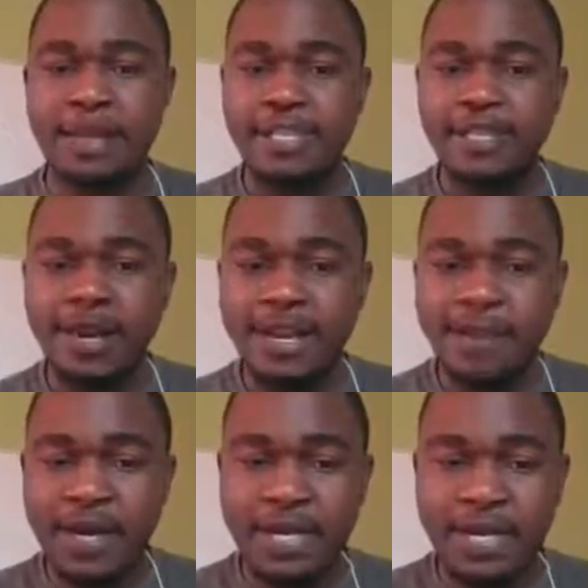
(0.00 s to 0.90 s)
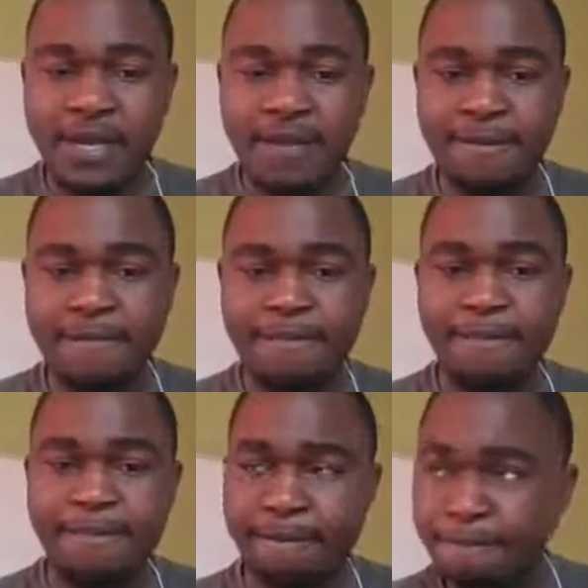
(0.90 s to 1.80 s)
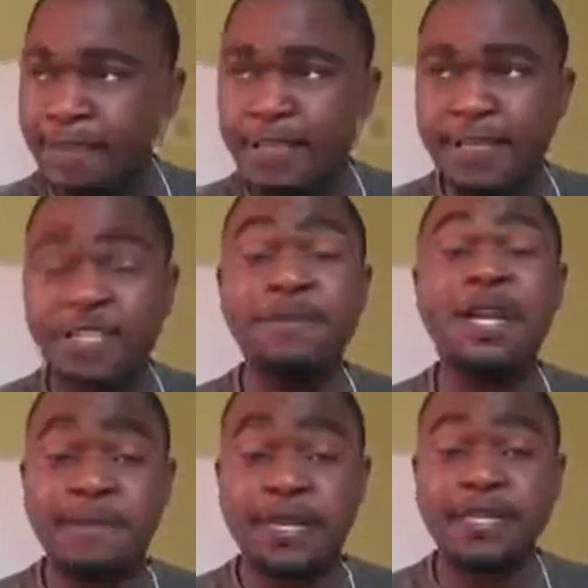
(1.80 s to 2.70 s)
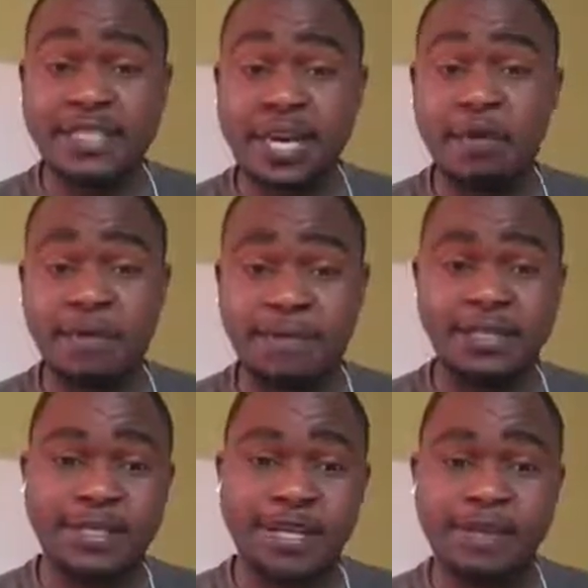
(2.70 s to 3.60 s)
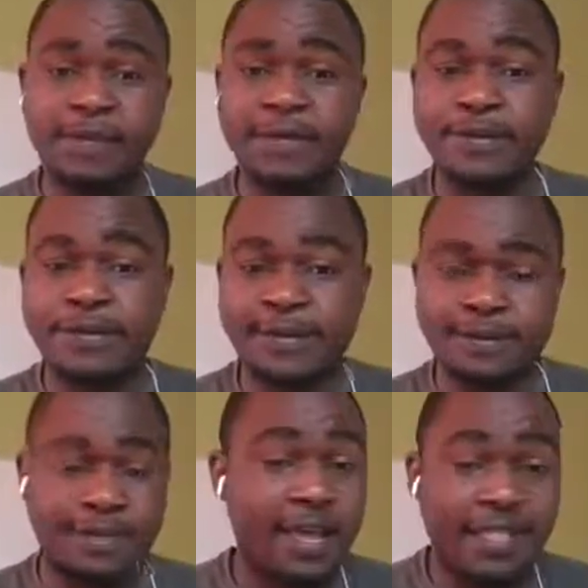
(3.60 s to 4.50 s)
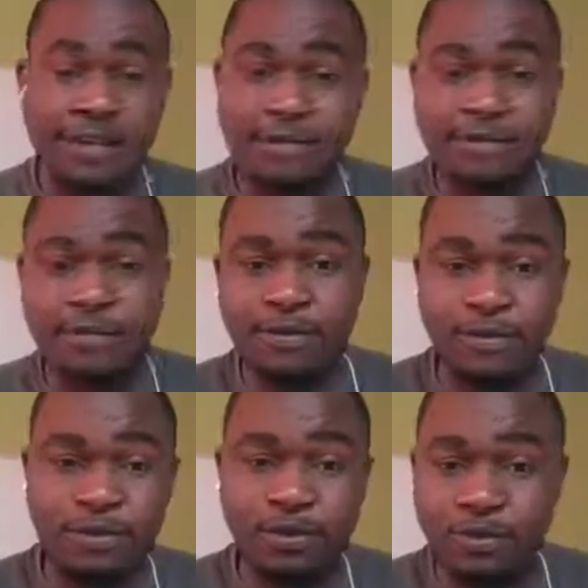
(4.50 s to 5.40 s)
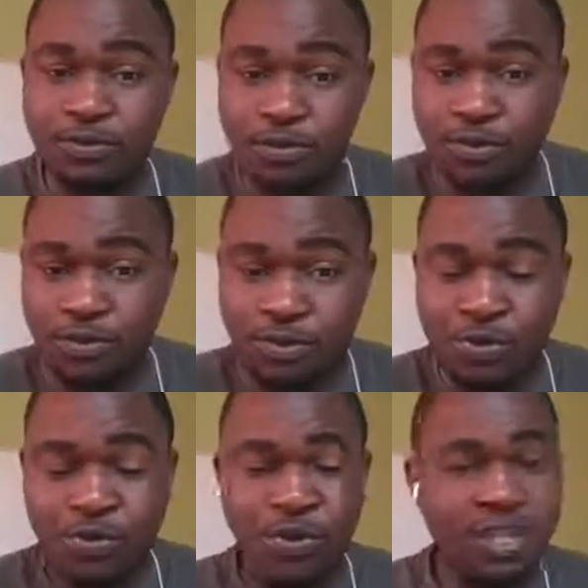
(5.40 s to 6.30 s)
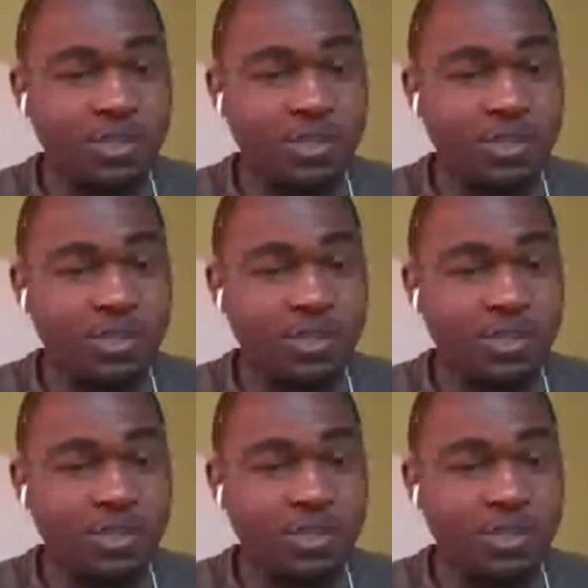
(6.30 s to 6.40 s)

Chimanimani town basically, because I think for those of you who know,